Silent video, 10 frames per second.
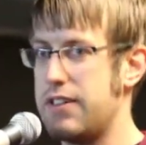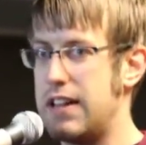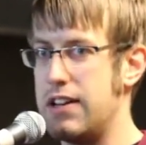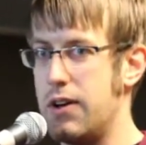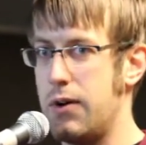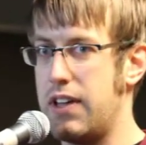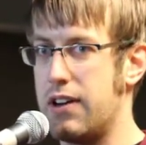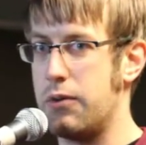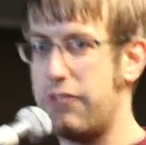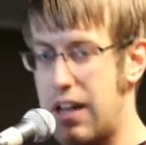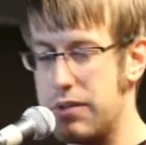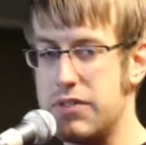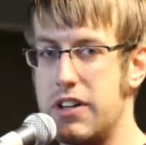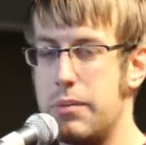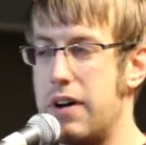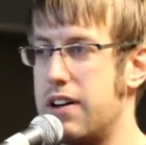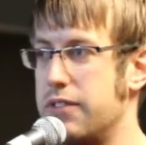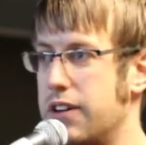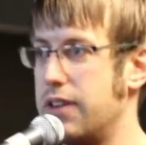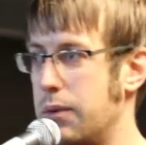and I know that her family's very proud of
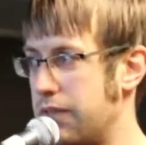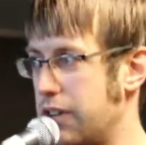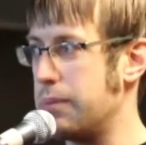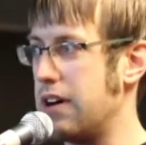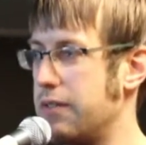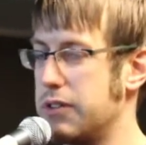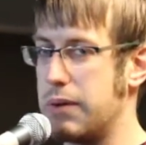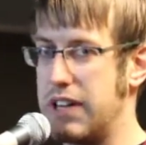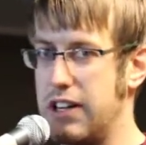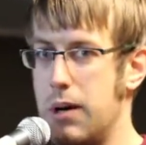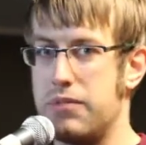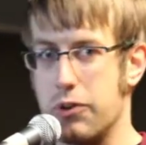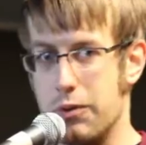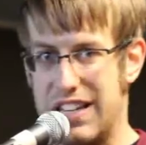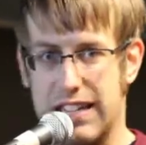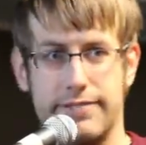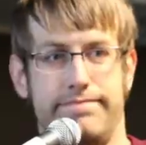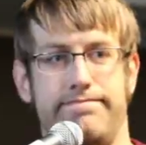her, and we're very proud of her, so I want to call up for Rita.